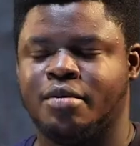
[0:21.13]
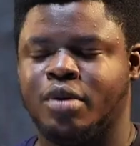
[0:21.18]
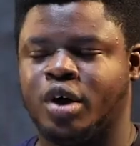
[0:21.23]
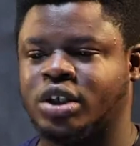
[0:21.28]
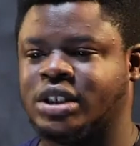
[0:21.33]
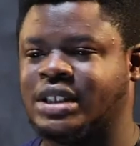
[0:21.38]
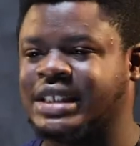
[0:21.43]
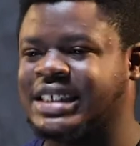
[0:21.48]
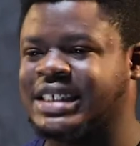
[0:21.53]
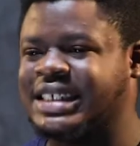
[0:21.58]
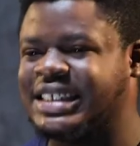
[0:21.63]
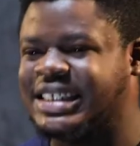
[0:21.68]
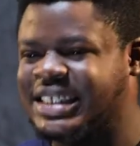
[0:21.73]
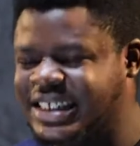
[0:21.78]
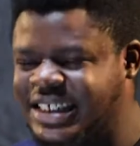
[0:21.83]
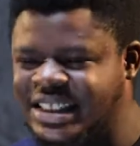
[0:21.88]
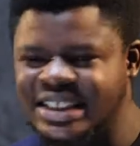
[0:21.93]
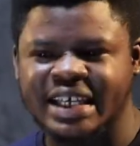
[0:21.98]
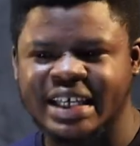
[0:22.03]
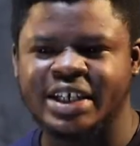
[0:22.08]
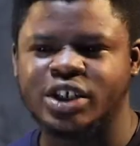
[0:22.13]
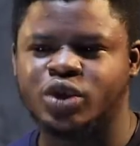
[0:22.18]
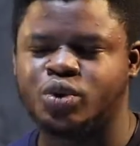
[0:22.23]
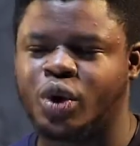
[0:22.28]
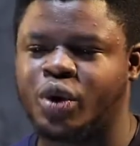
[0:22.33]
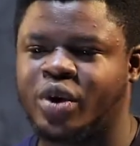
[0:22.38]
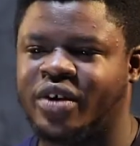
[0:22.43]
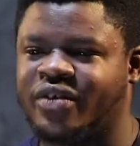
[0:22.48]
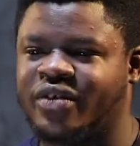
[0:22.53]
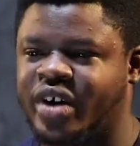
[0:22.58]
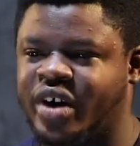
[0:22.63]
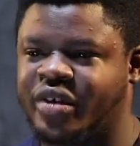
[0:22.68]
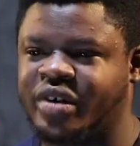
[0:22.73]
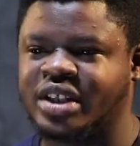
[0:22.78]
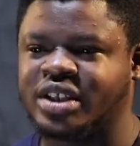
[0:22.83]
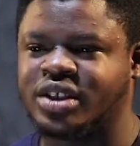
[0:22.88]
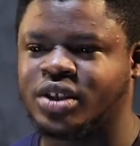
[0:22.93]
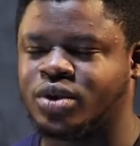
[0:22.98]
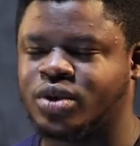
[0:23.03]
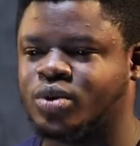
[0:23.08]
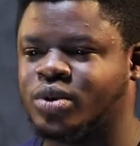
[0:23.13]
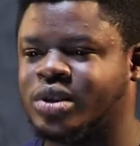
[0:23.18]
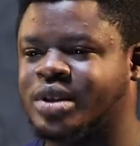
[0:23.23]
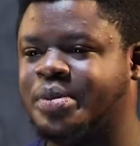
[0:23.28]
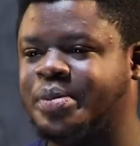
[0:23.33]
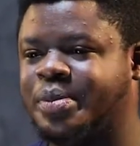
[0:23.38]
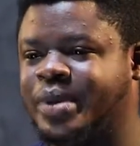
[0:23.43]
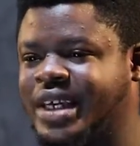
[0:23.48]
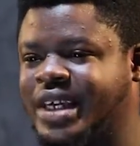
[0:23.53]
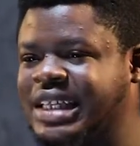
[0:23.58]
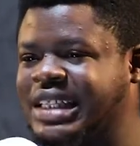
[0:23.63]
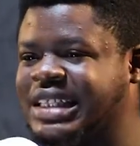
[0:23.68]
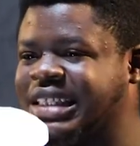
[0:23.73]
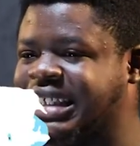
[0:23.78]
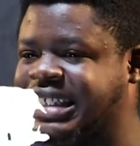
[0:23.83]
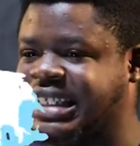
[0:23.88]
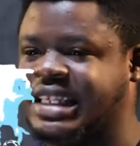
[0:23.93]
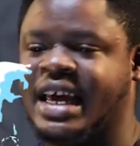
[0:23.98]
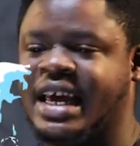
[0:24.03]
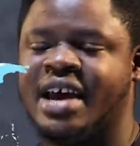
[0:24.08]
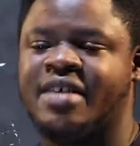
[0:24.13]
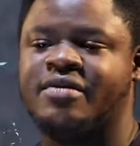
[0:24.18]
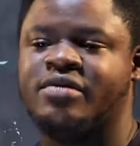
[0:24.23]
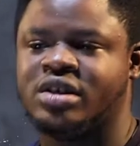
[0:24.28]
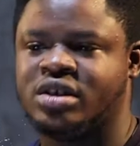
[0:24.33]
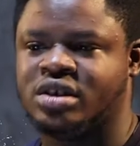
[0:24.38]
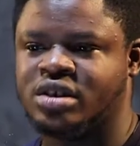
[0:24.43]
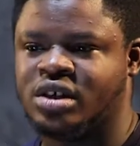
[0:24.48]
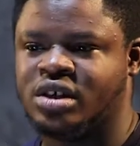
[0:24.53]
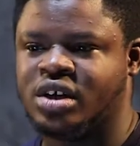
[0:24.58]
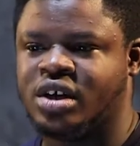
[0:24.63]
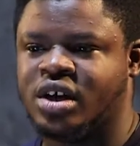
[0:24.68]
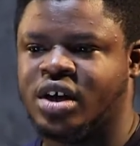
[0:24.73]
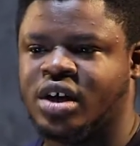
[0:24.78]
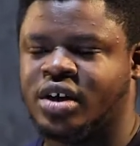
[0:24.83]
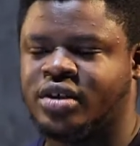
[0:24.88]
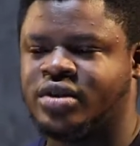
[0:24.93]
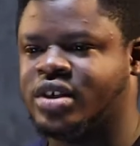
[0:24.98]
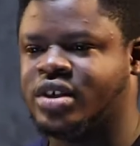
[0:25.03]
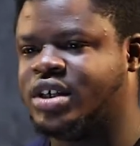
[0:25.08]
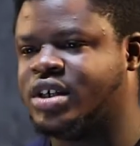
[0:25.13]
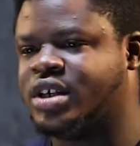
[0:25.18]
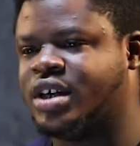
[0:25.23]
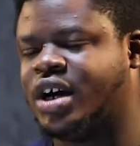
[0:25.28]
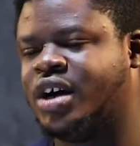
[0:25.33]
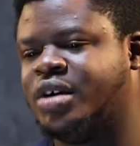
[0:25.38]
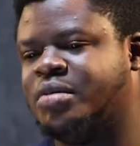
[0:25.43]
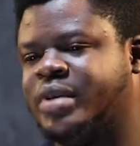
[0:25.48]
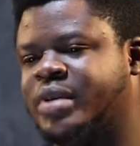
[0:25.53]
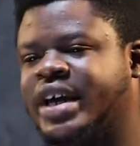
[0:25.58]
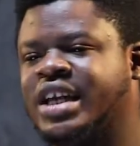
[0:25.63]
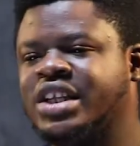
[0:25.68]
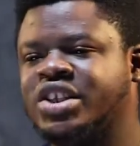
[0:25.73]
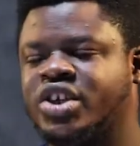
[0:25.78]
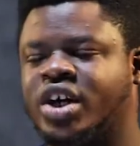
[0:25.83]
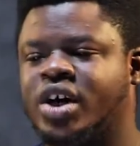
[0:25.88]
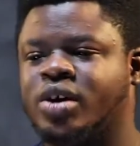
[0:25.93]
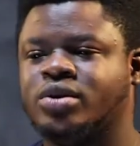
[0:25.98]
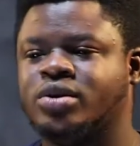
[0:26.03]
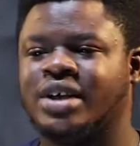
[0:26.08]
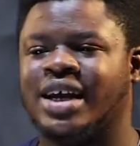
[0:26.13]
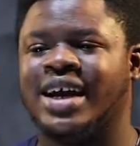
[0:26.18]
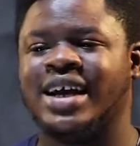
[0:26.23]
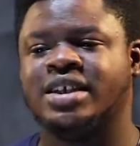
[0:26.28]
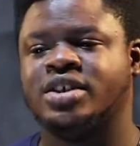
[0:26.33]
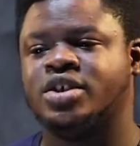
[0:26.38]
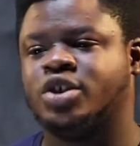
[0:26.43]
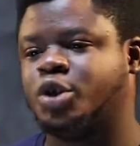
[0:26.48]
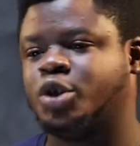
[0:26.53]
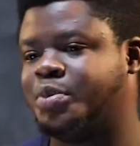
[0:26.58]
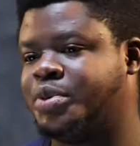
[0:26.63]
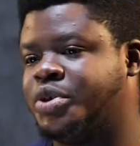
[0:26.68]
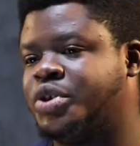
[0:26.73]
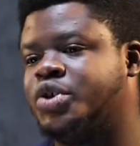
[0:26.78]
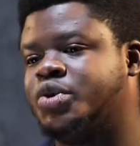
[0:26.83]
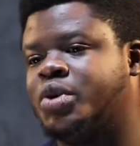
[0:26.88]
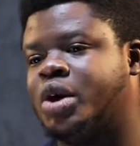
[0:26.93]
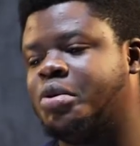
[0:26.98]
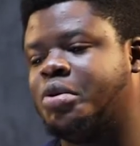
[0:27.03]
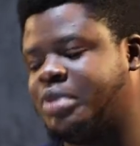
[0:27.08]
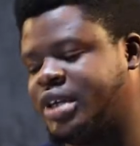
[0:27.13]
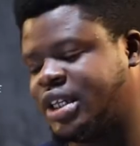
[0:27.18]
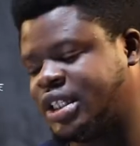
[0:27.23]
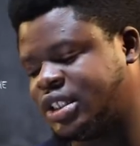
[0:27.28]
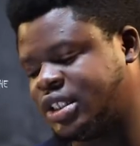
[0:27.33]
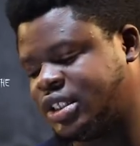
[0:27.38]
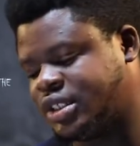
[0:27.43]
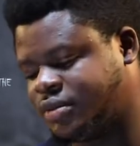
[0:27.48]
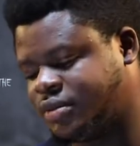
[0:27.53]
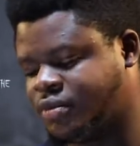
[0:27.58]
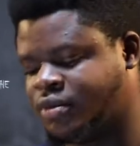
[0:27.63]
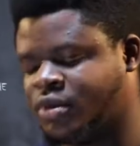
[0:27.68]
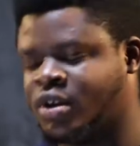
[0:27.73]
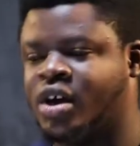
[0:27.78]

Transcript: But in this case, we're referring to the beings in heaven, the angels and the spiritual beings.